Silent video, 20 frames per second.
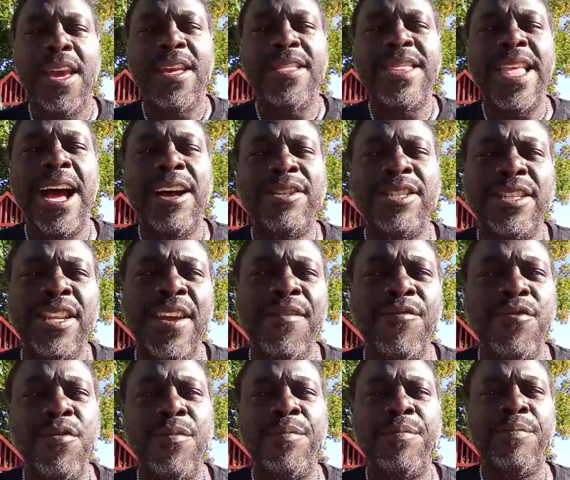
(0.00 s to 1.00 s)
Now today,
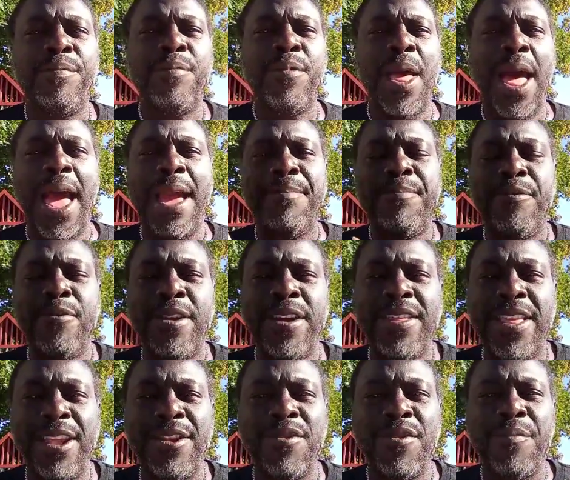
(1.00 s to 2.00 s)
I pray
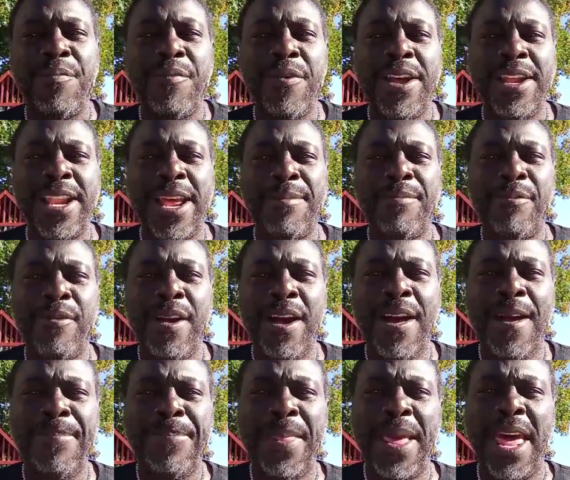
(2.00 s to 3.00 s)
that you pray that
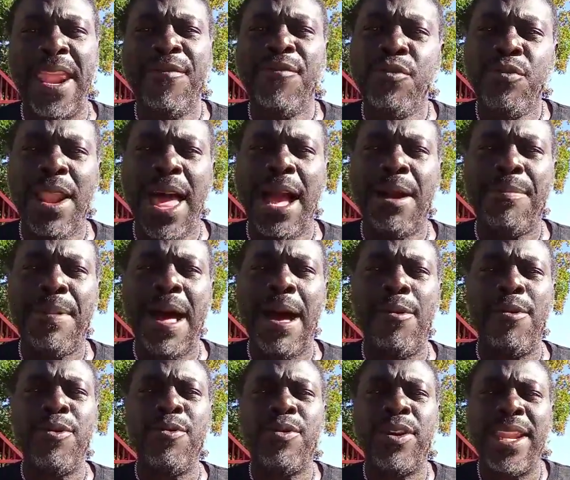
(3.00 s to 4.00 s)
prayer. And if you lack
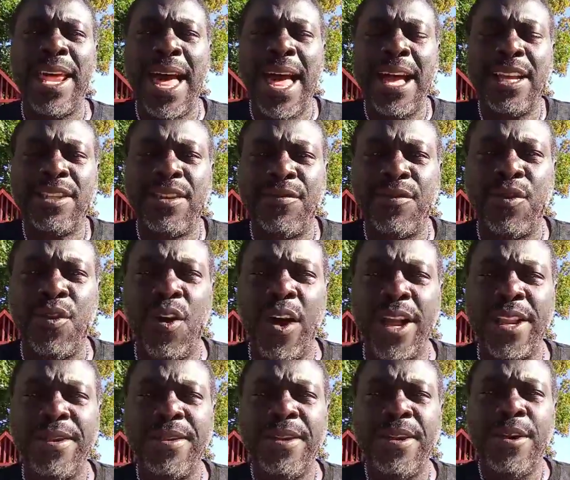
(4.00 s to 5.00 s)
power, you could ask of
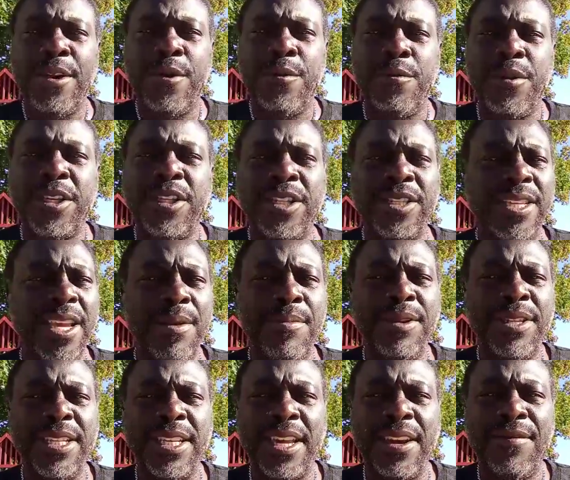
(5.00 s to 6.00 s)
God, which is
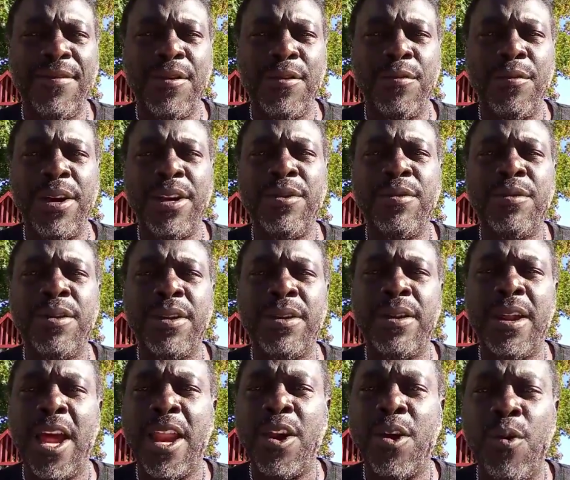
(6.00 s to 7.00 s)
able to give you. And
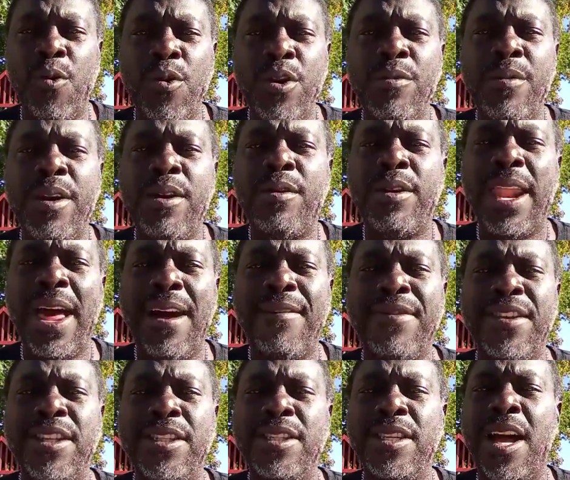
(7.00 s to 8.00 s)
the only way you could have
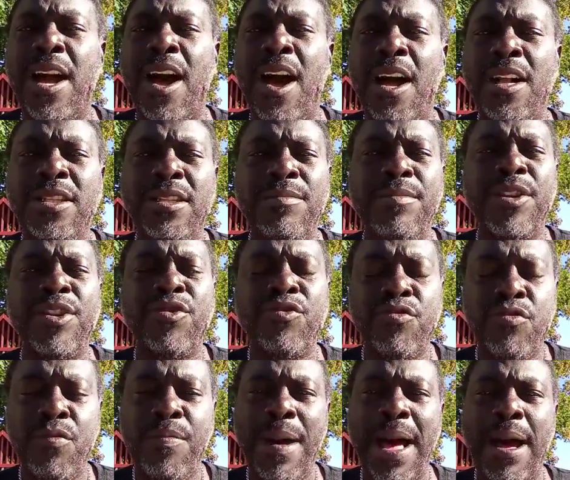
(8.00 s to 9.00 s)
this ultimate
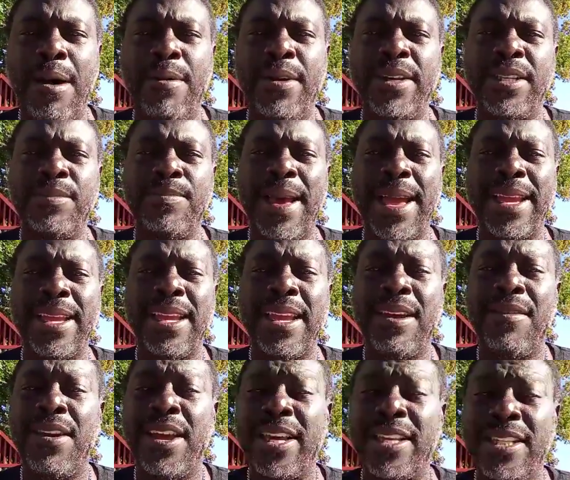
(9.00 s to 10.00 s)
true power is by
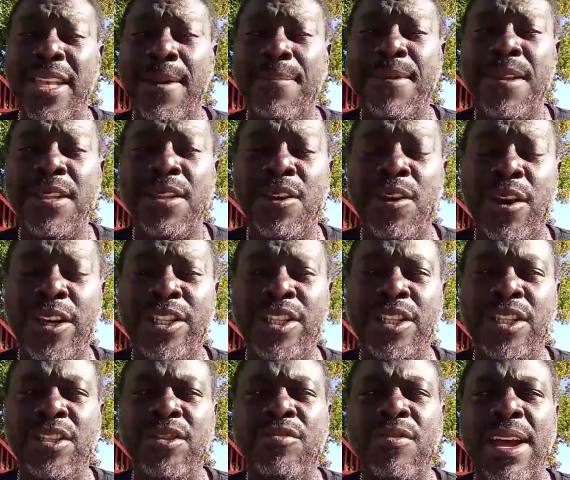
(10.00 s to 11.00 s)
accepting the Lord
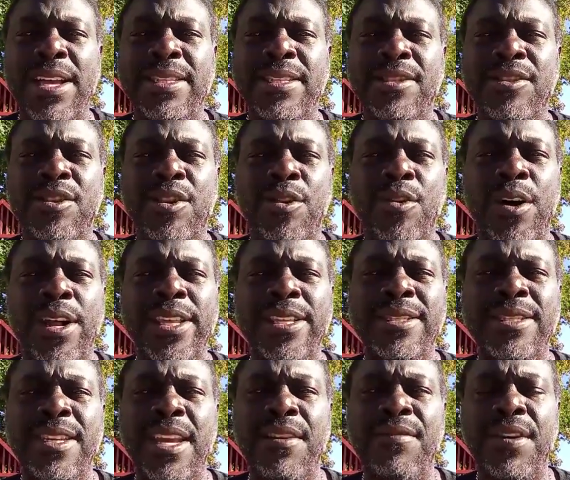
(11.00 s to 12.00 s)
Jesus Christ as your Lord
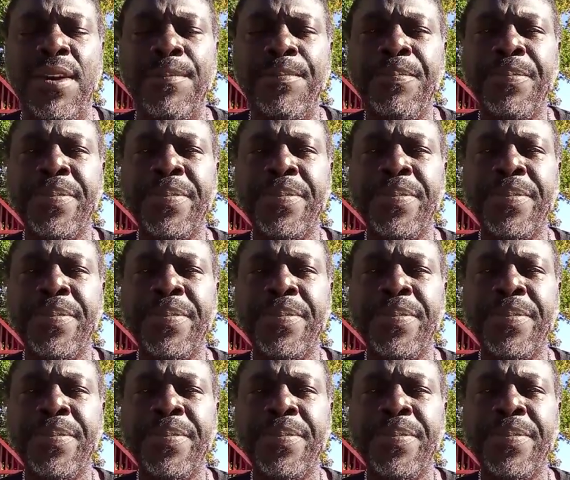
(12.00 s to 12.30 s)
and Savior.